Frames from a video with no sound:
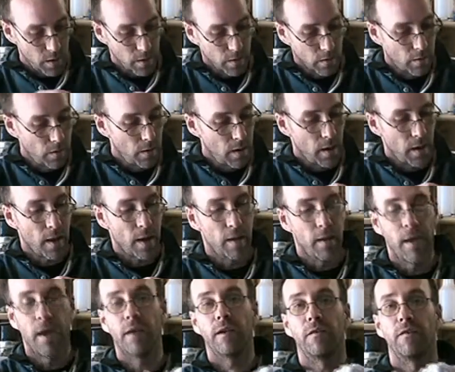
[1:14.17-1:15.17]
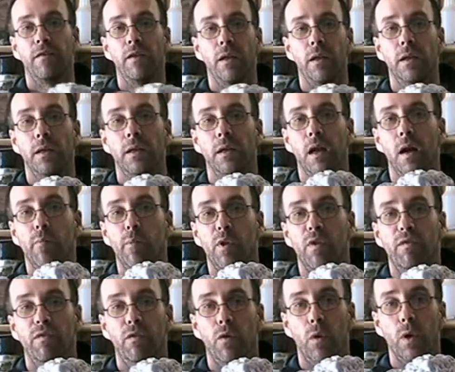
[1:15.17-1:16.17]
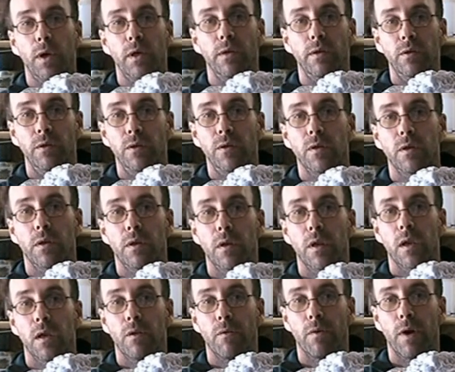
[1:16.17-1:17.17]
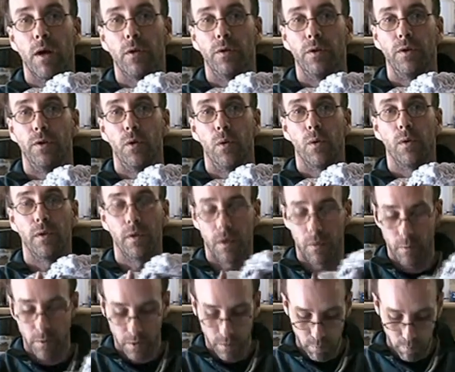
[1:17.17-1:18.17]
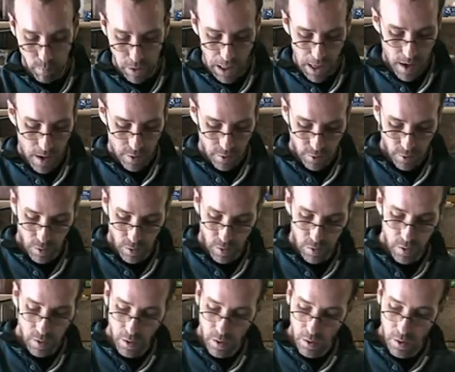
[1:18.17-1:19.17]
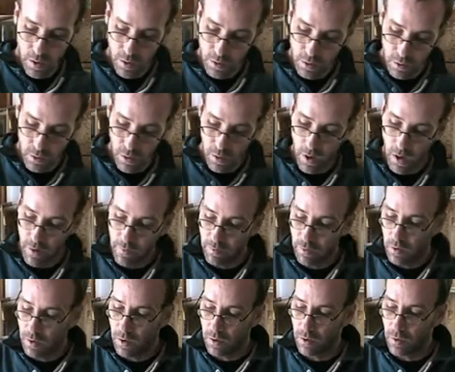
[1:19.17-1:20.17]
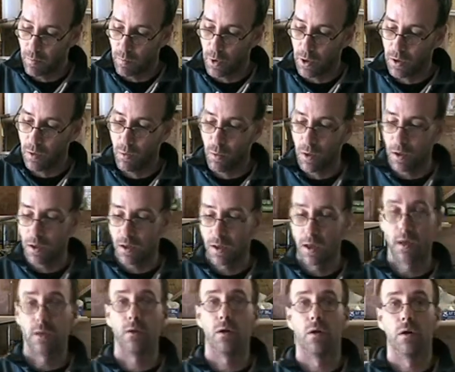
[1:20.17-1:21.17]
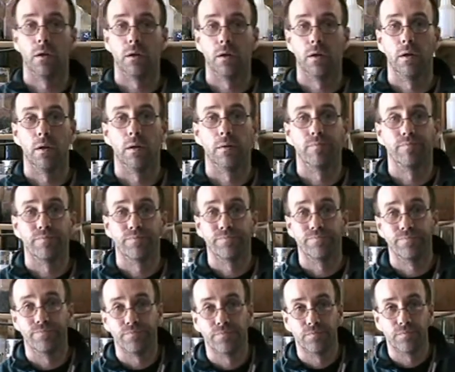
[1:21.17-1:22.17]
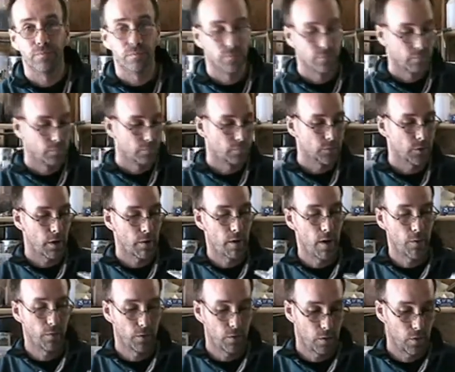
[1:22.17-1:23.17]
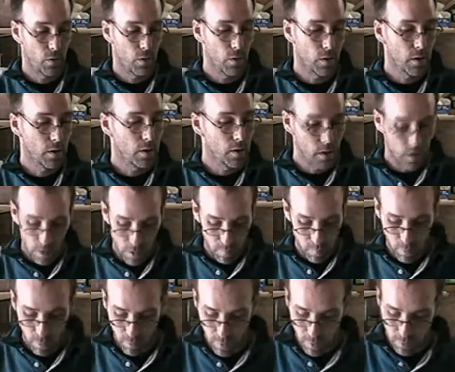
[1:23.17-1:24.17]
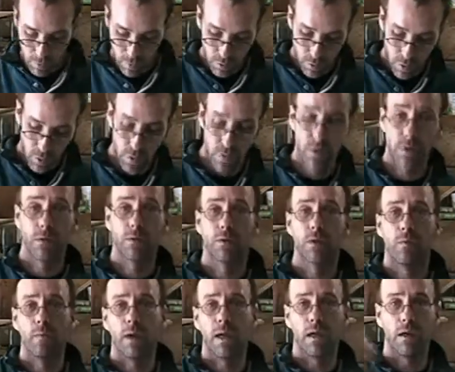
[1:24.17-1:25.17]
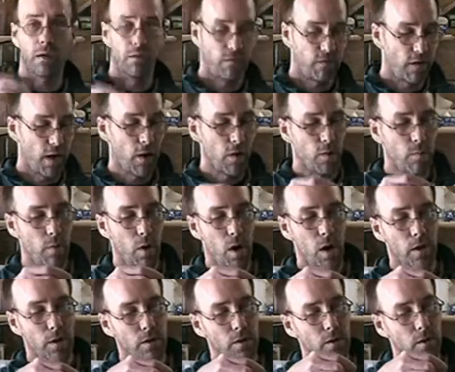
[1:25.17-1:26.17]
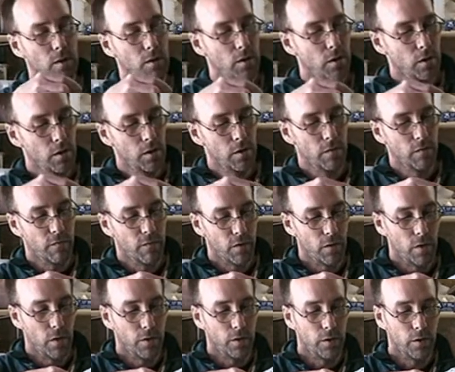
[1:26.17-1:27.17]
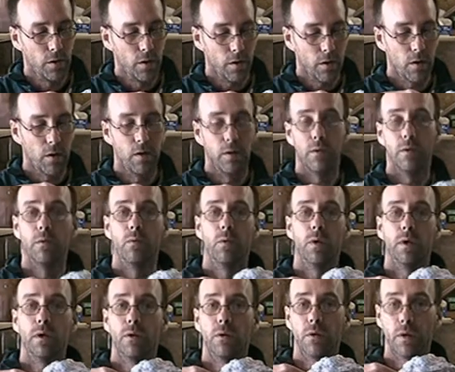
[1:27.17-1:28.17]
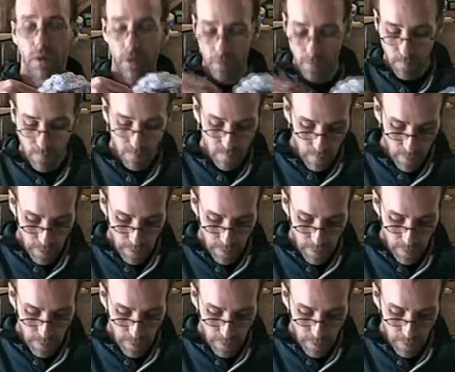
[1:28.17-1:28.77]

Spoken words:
I had to fill in a couple of voids in around the door there with some plaster, so I haven't done the brickwork yet on around the door. But what I was going to do is I was going to make a little flower box for on the window here,